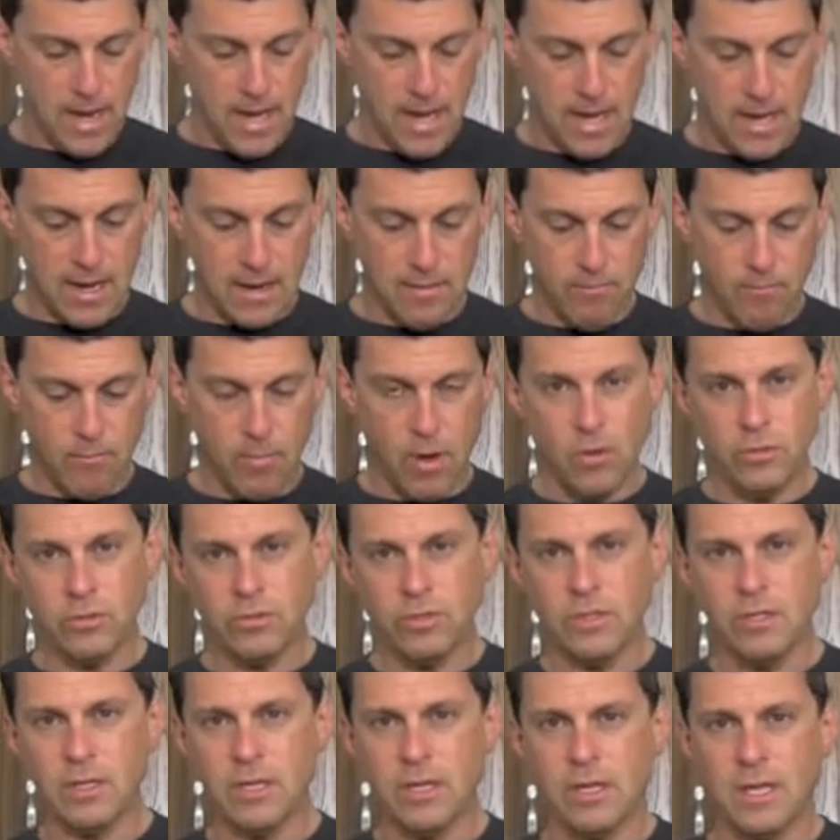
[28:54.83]
And
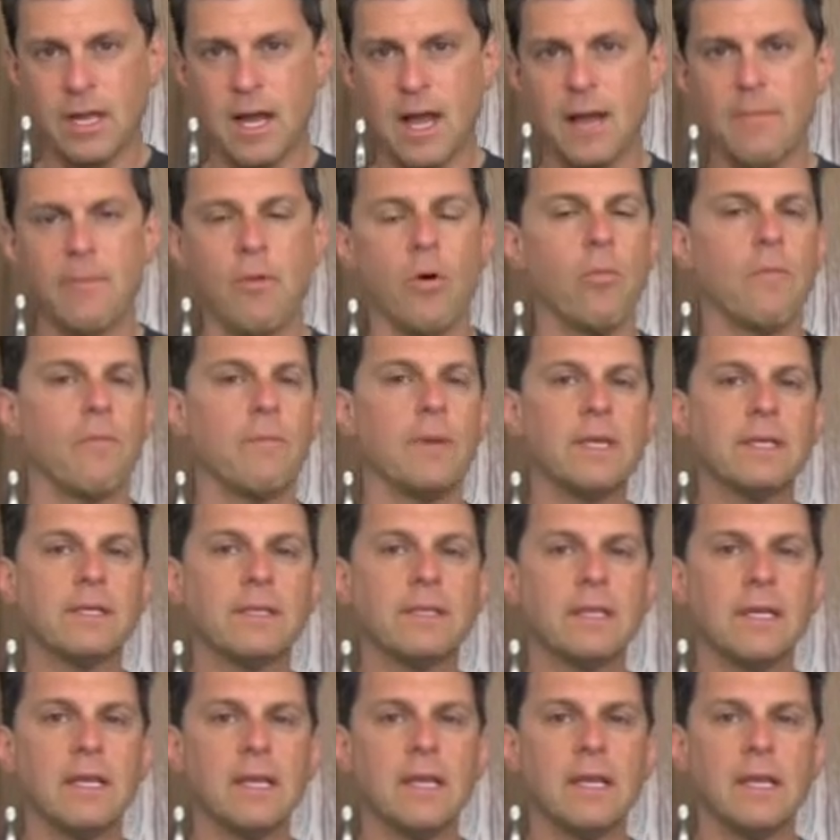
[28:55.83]
most of the time,
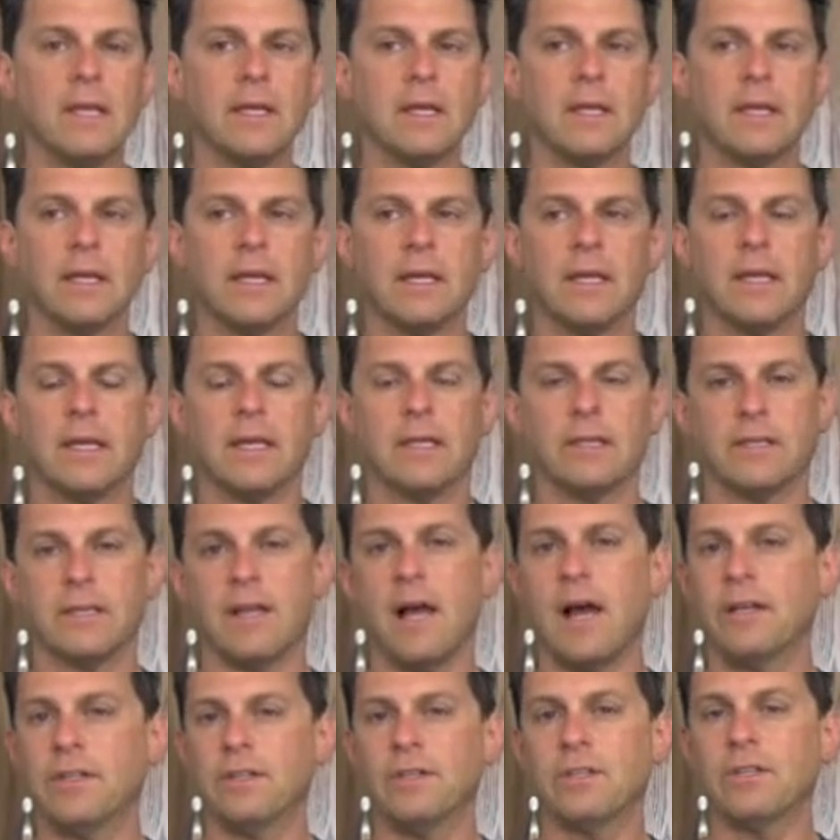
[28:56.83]
obesity is
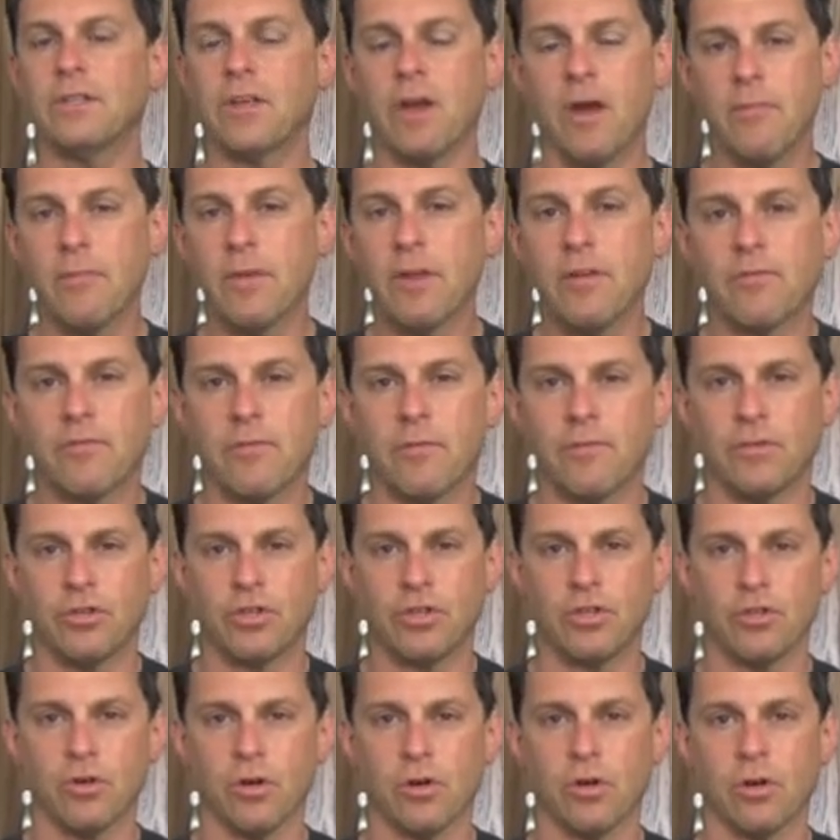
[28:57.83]
not just coming from
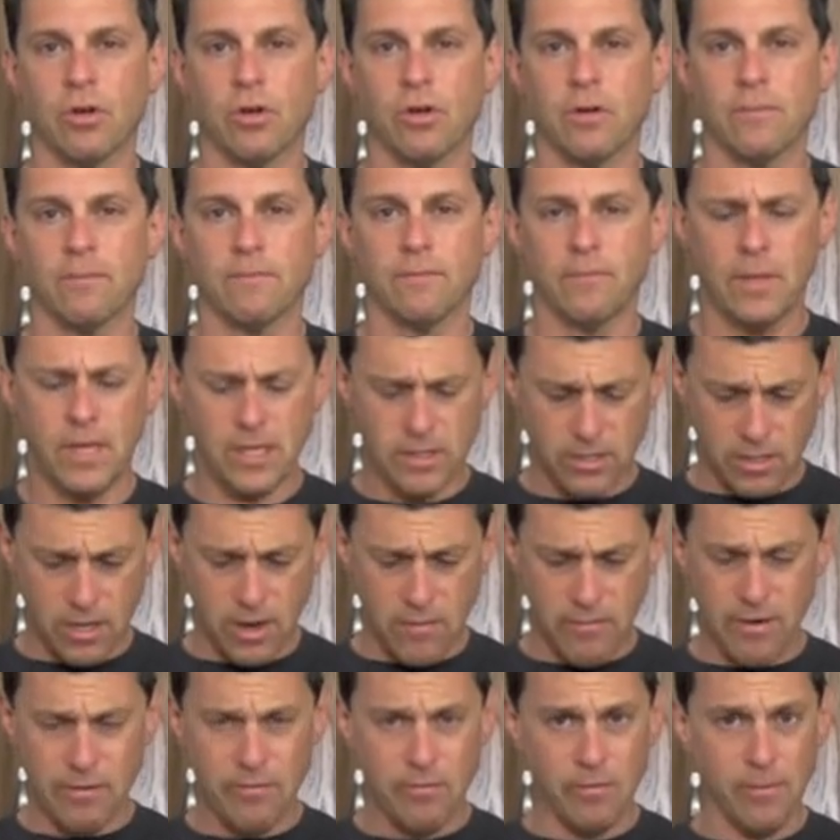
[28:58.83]
sugar. It's
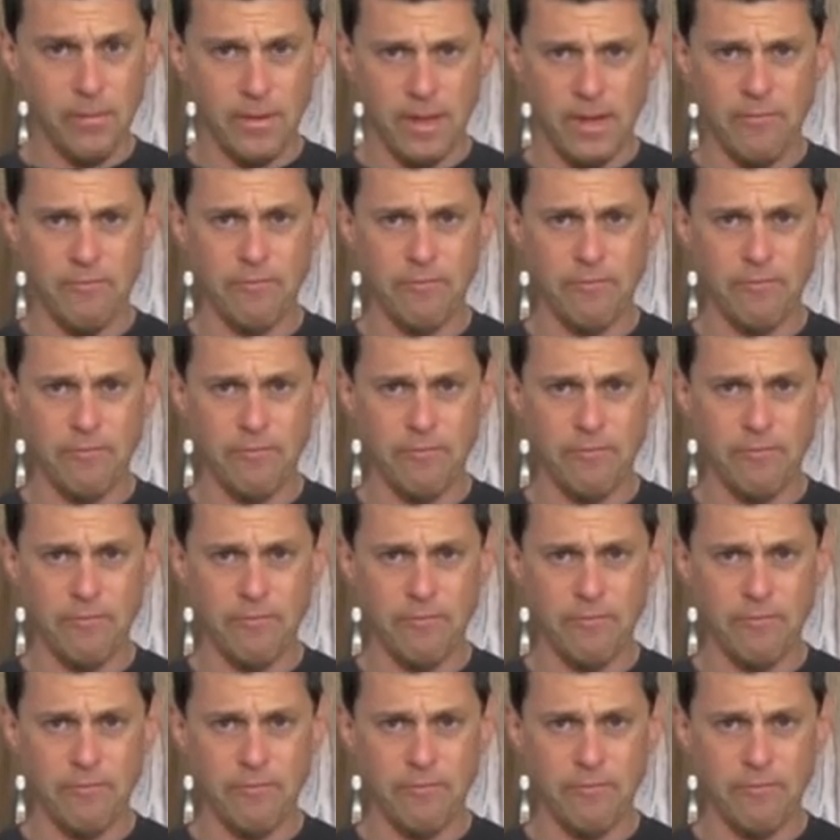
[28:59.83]
coming from